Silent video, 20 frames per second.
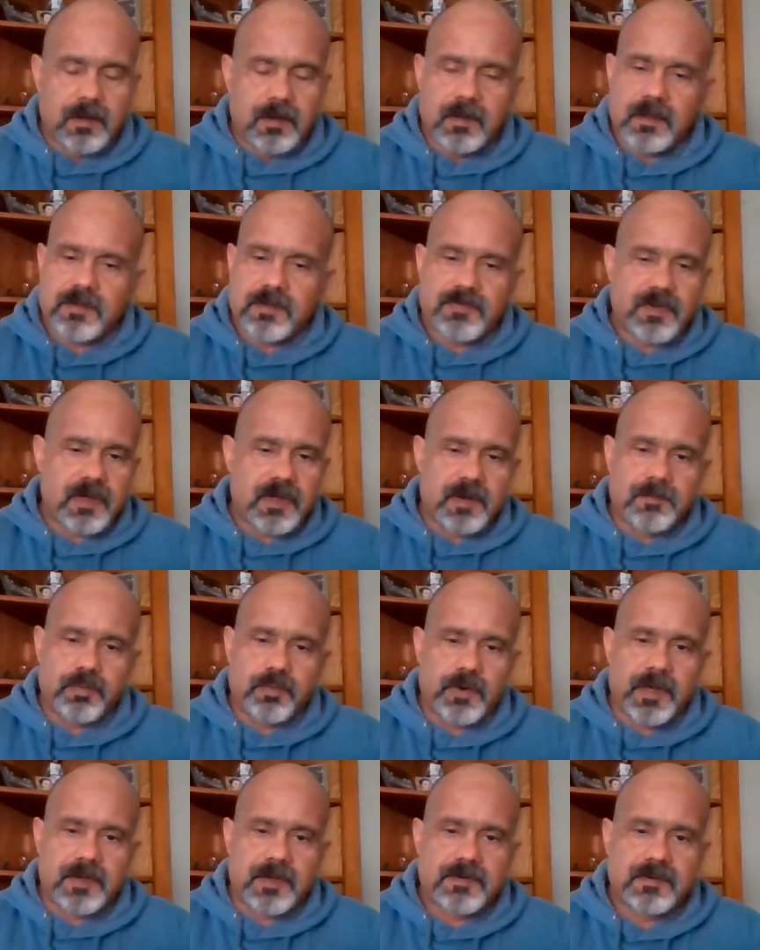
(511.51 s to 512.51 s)
He's not
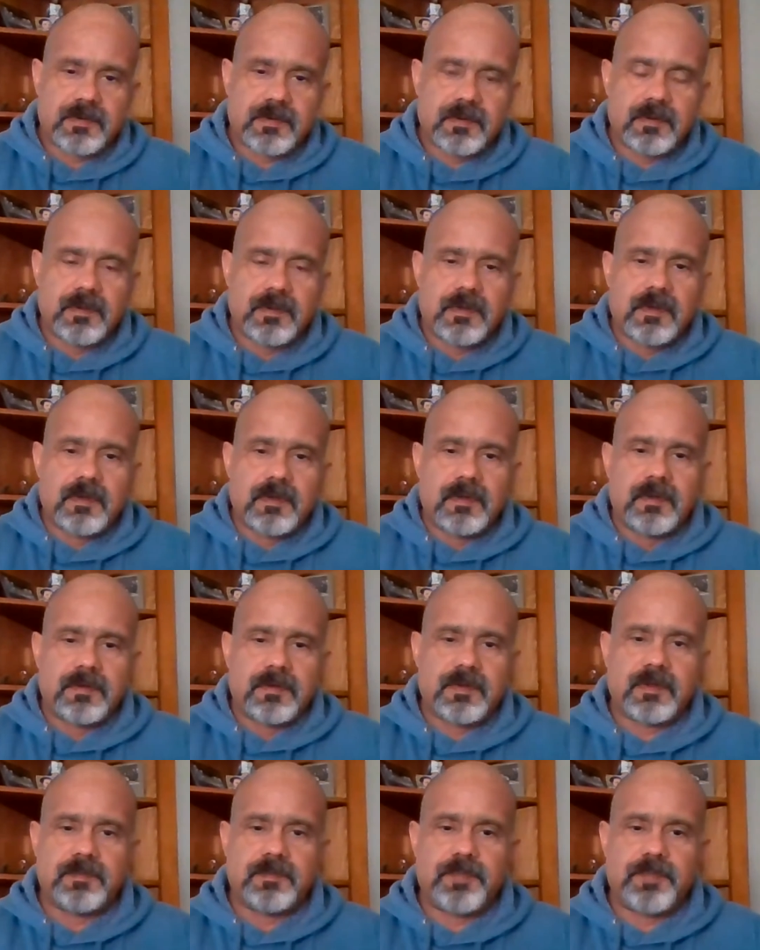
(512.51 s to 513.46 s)
impressed. See,